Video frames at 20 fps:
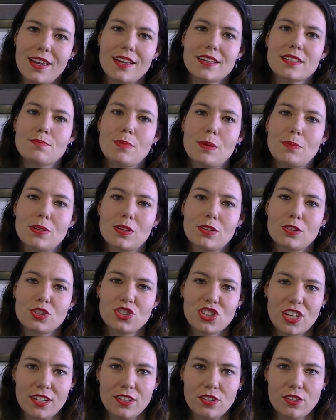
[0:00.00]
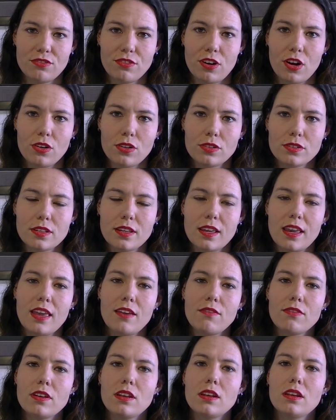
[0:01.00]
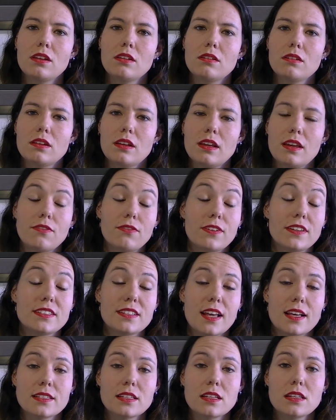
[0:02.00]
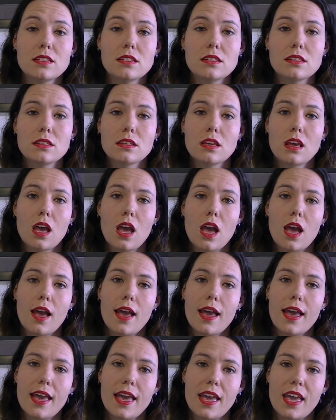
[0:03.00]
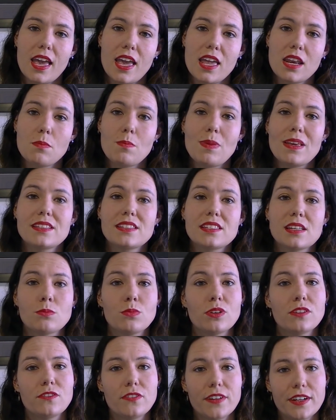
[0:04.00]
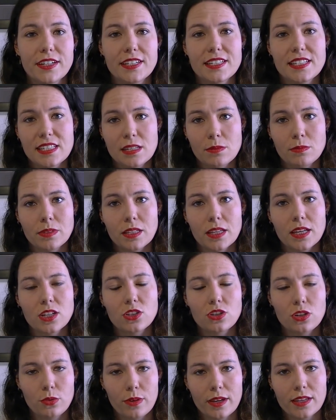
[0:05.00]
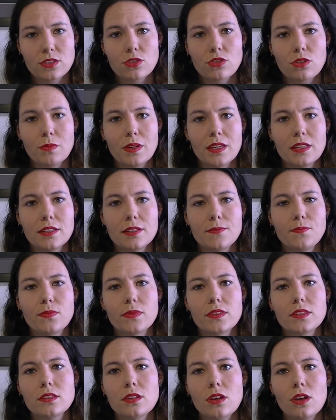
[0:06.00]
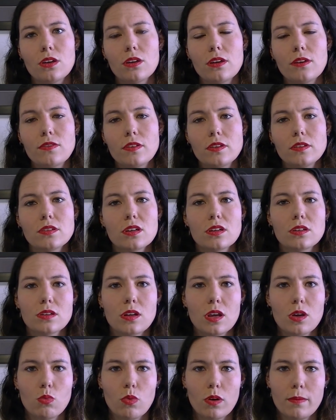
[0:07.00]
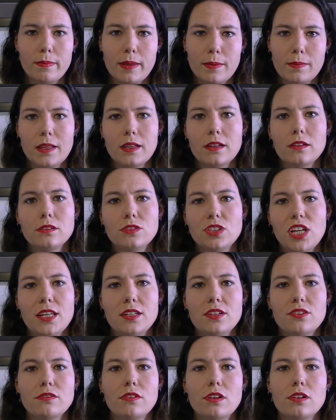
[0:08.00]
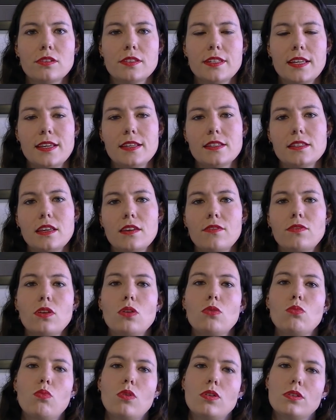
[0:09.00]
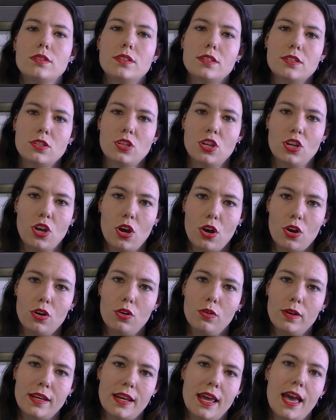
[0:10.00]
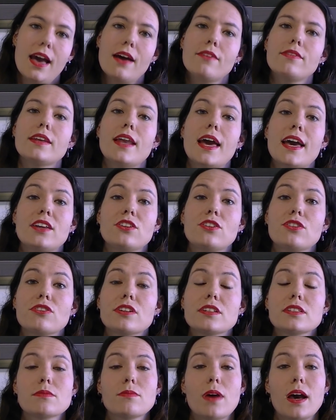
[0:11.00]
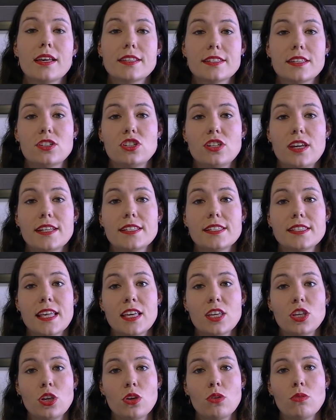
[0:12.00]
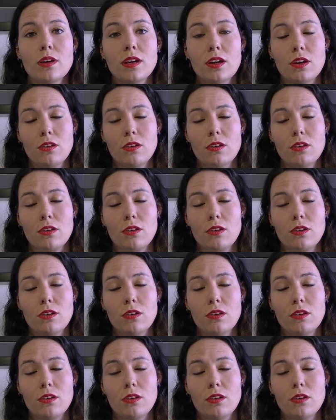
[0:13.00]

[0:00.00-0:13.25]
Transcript: is biblical gender roles. Even if he doesn't, it'd be someone very similar to Excrement. So if you don't know what biblical gender roles is, if you want to go and have an aneurysm, I suggest that you